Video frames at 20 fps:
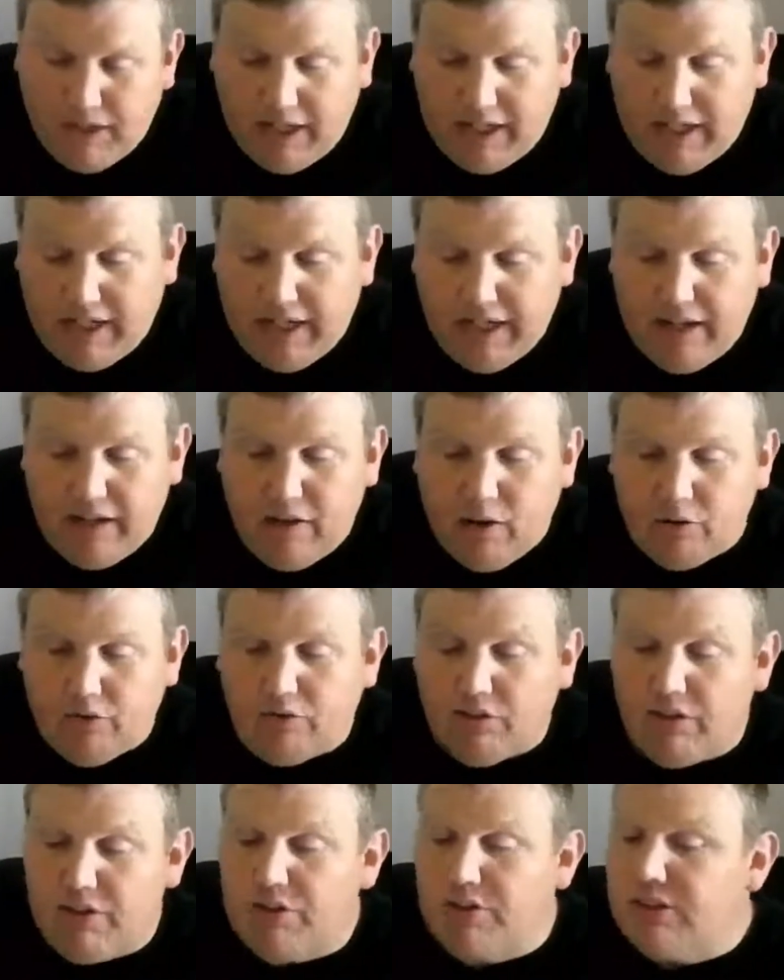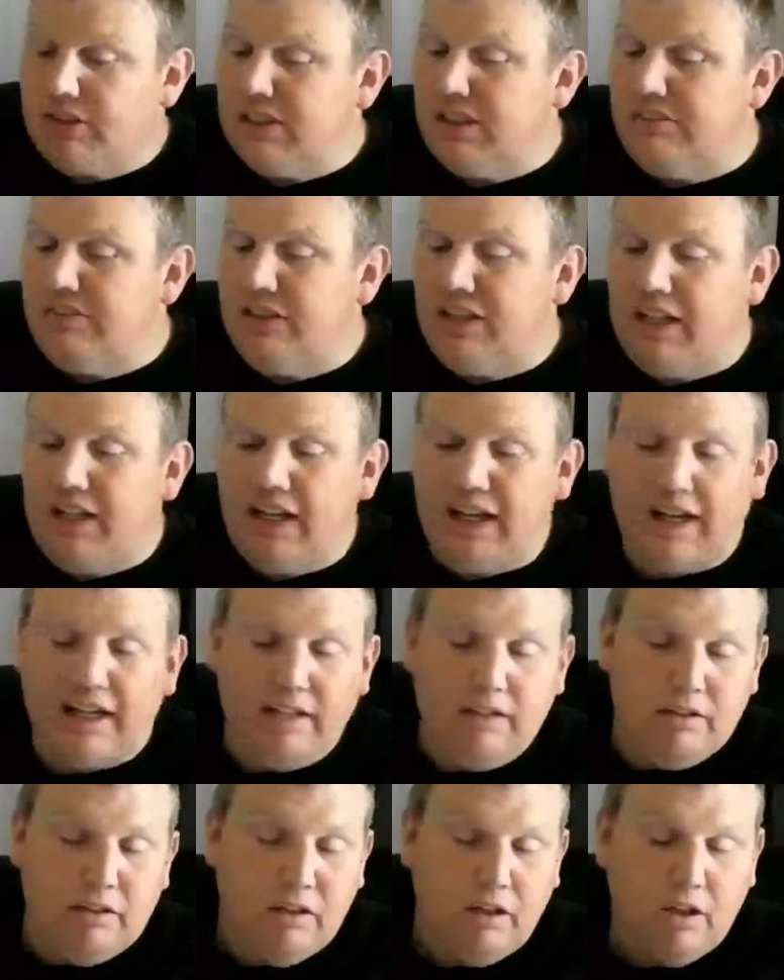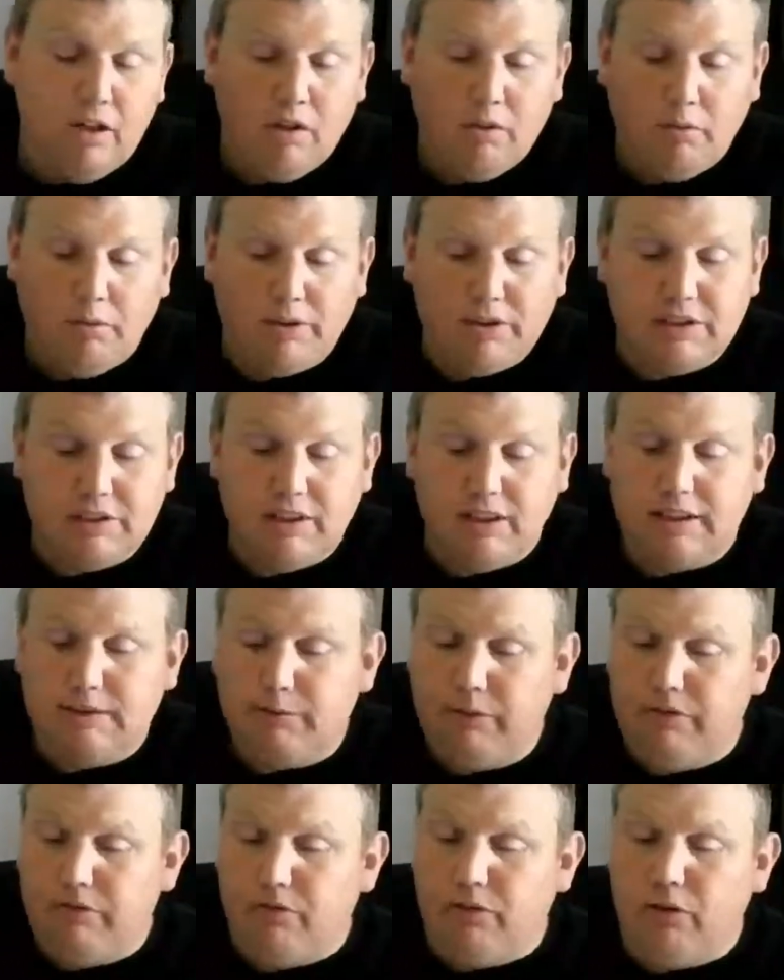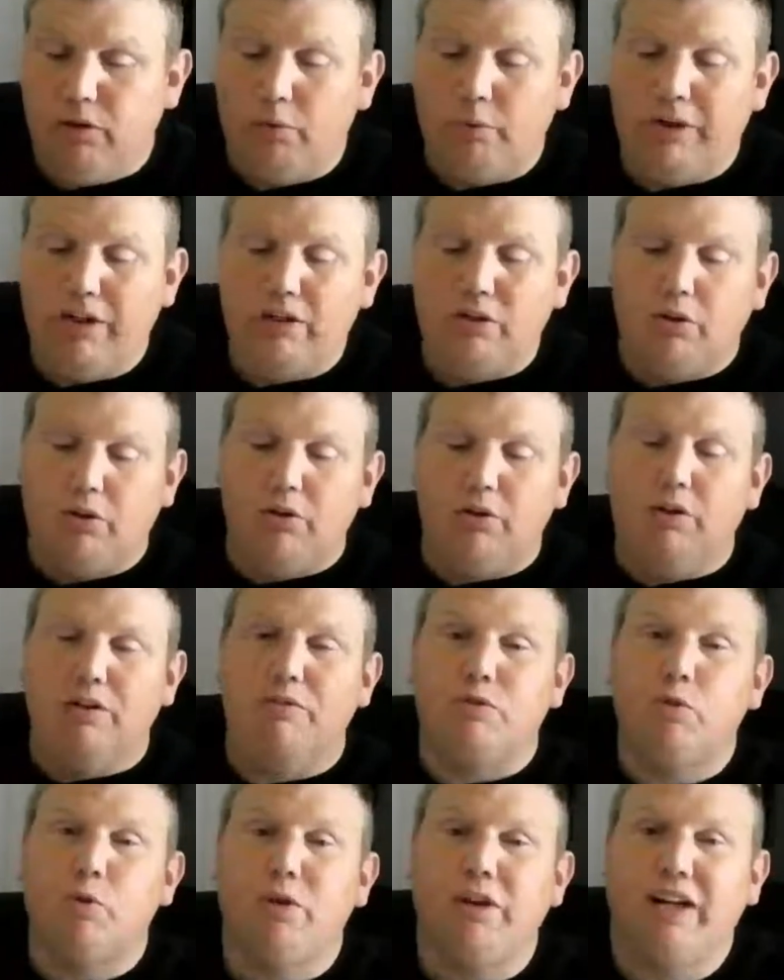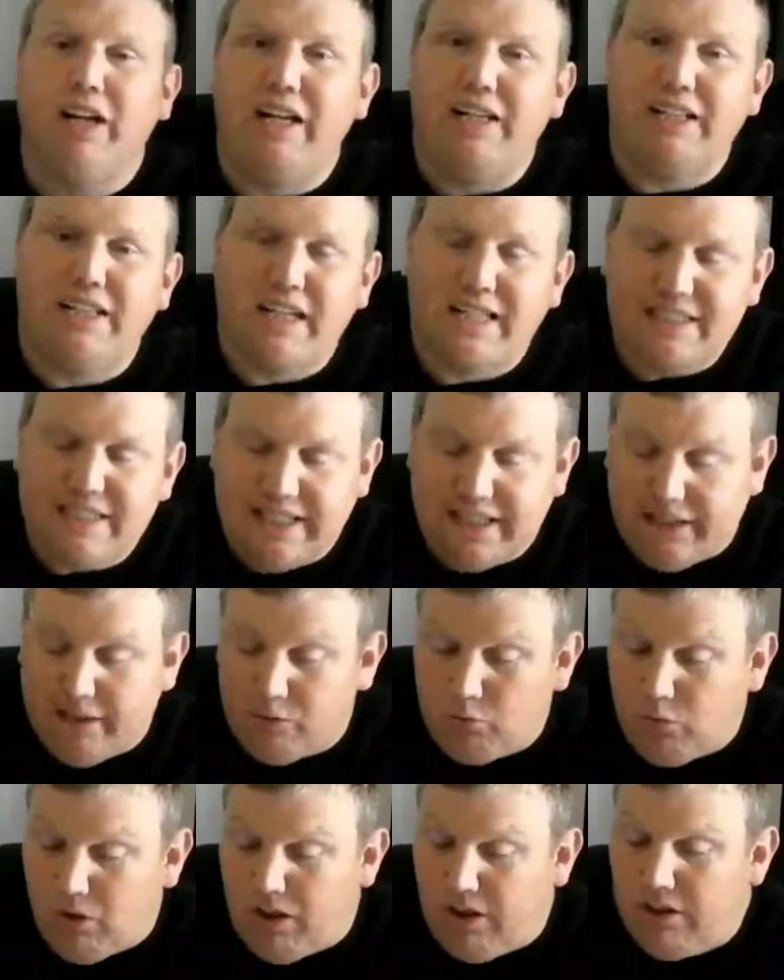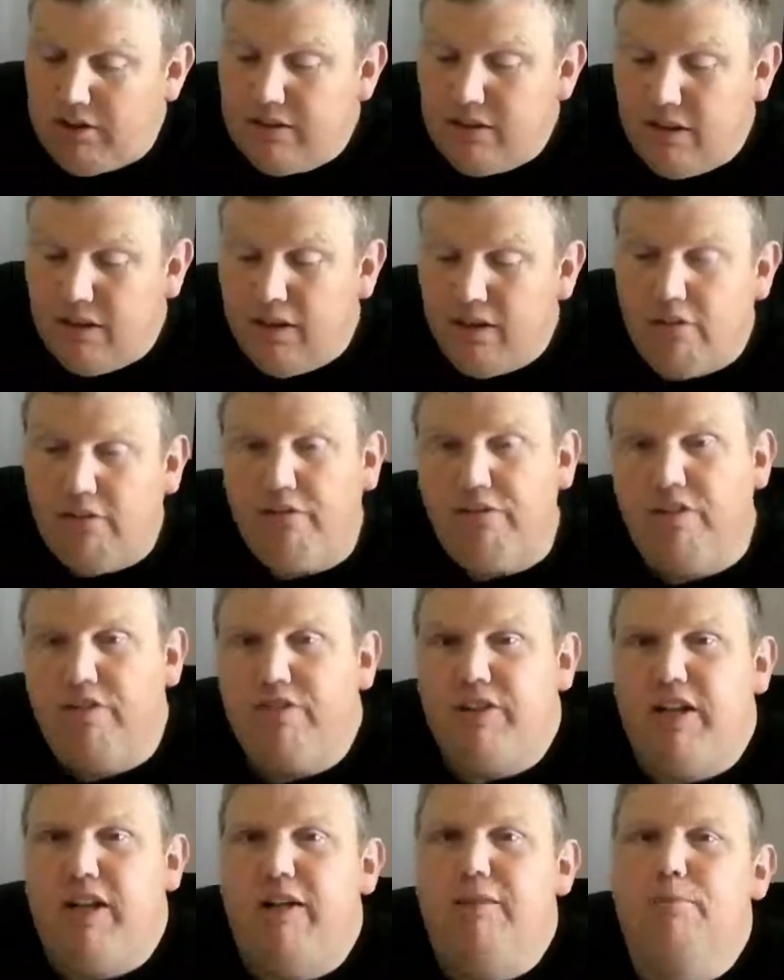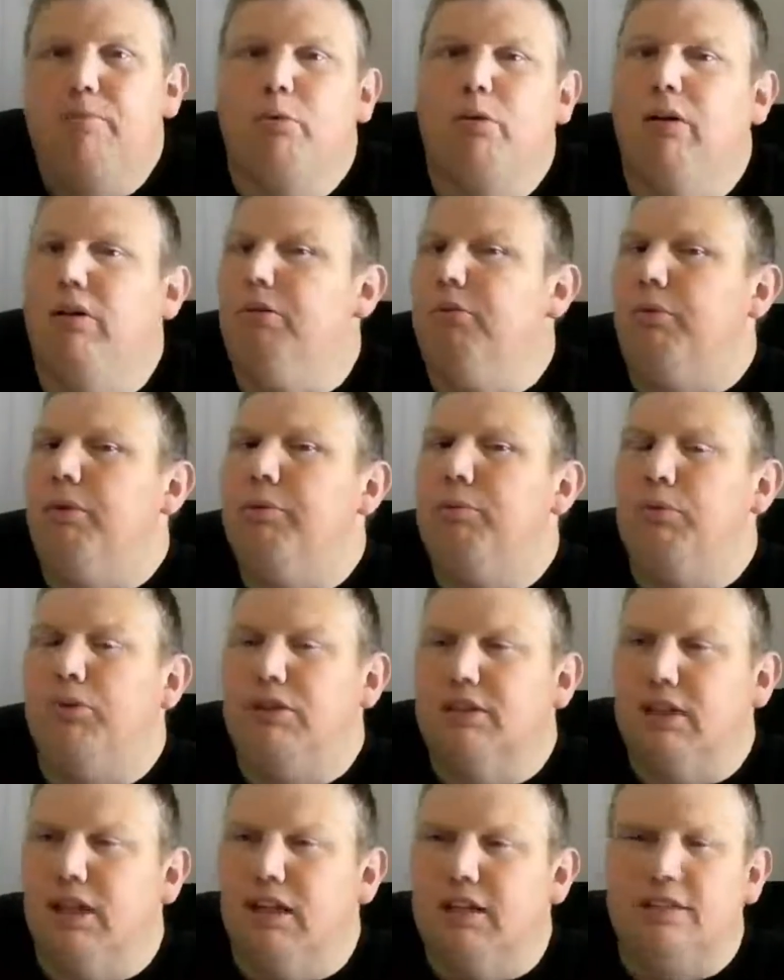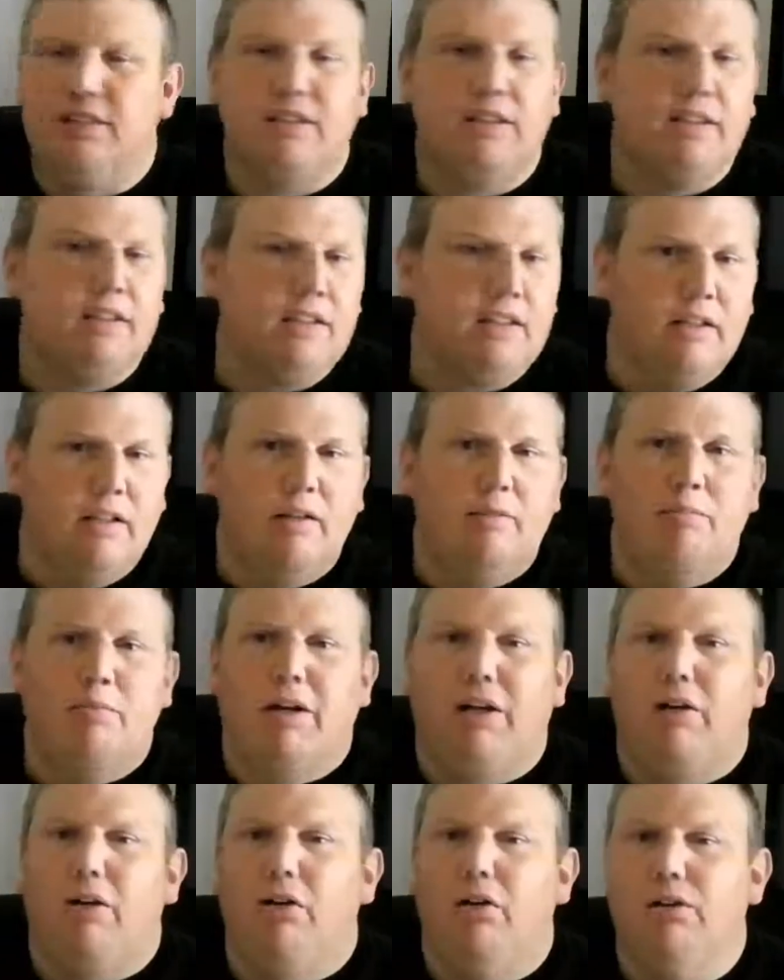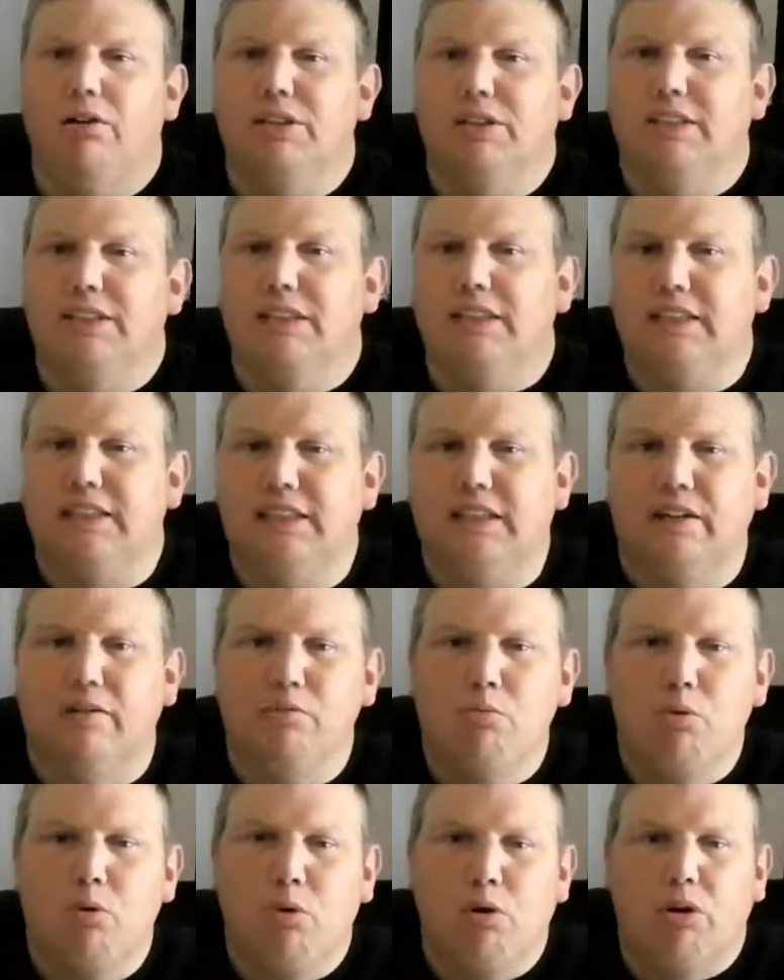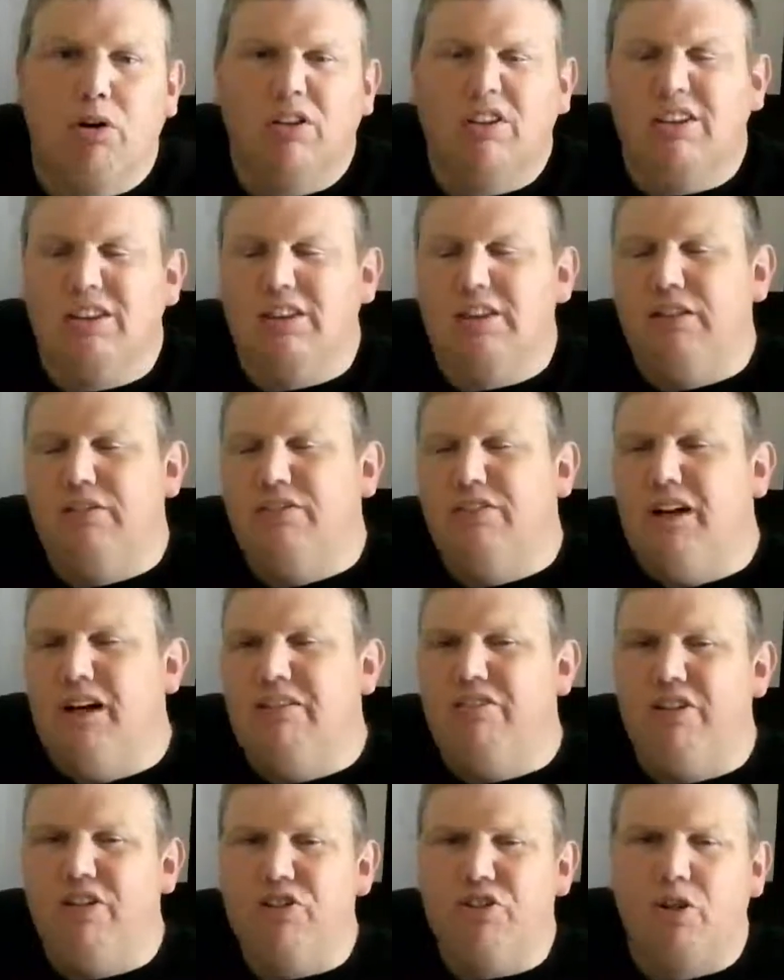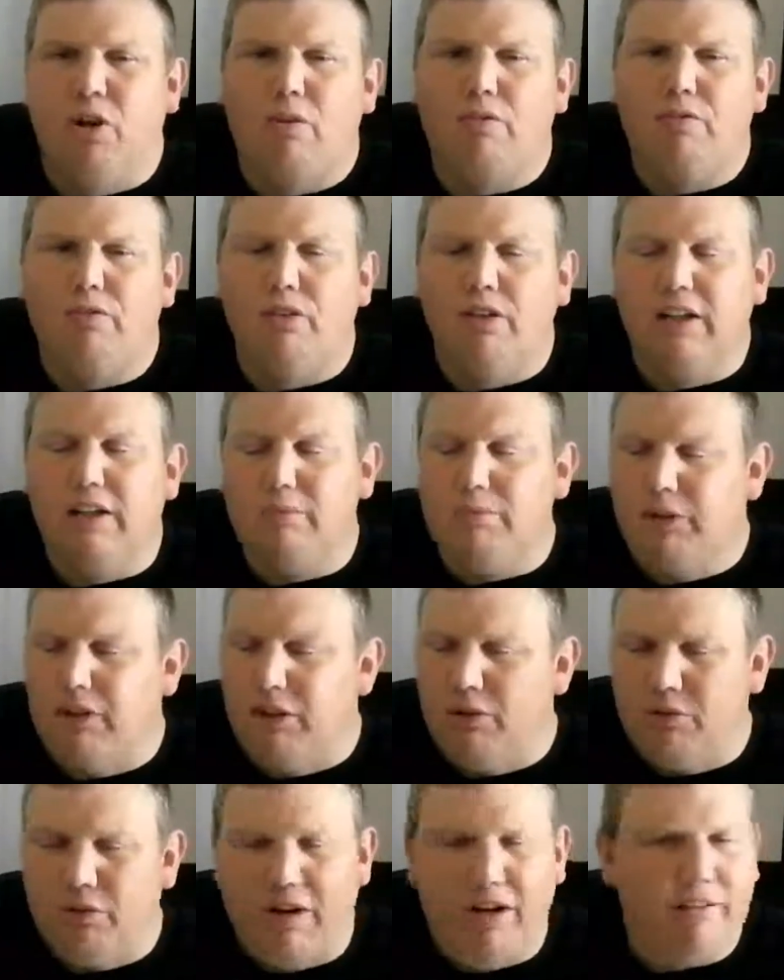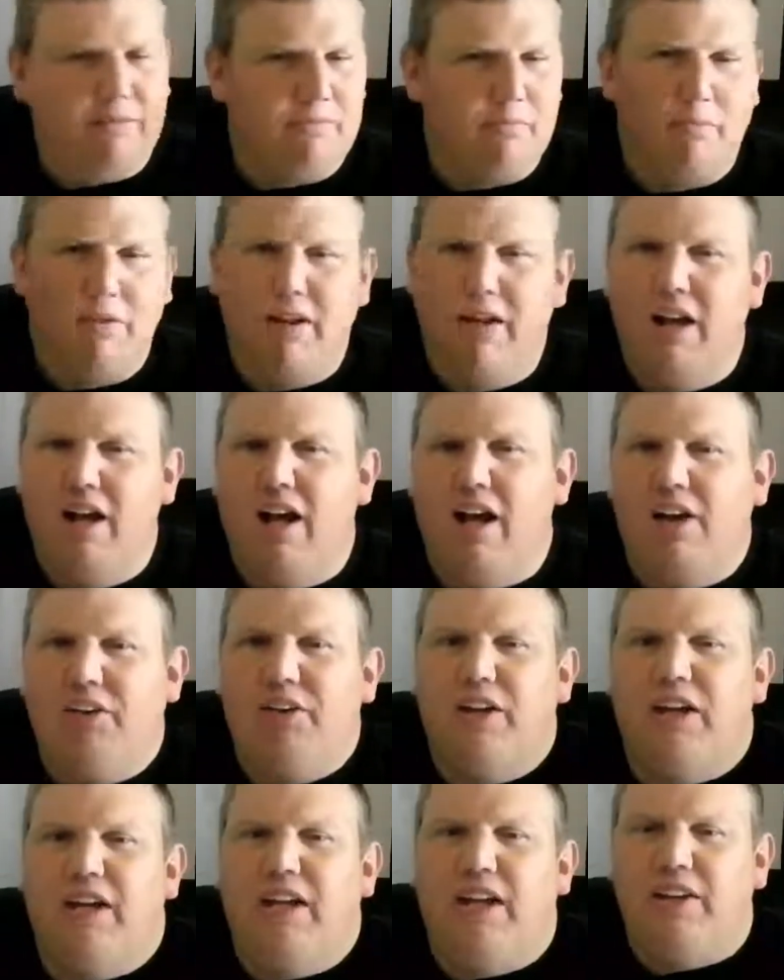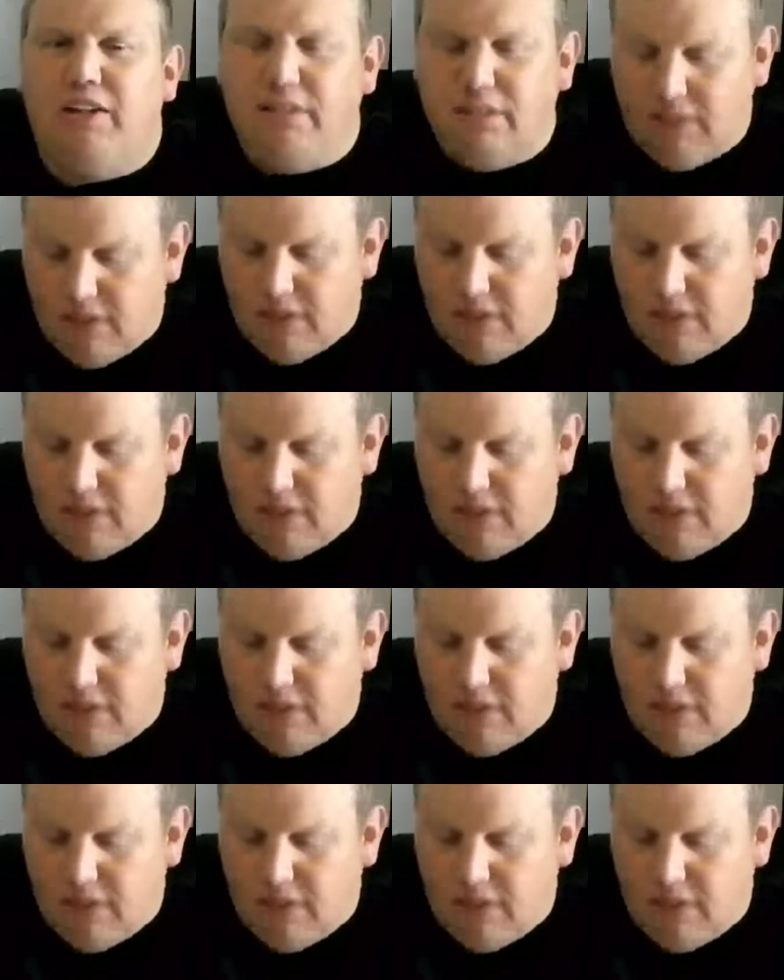And over under, 7-9. Which takes me for a week total of 28-19-1. 58.3%. My goal is 60 or more, 65-ish, hopefully, but you know what? I'll take it.